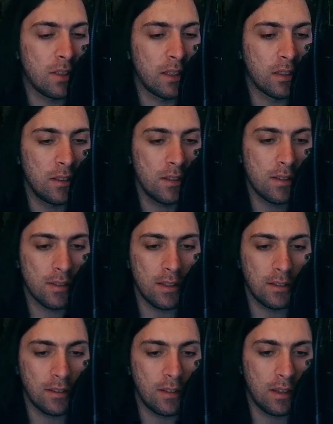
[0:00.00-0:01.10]
like this that
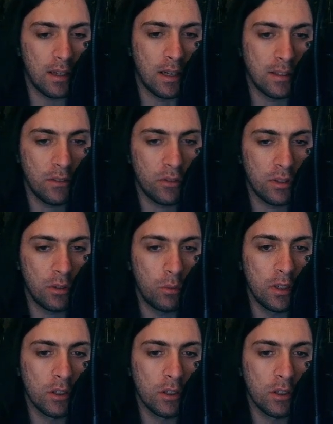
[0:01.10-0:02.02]
are definitely really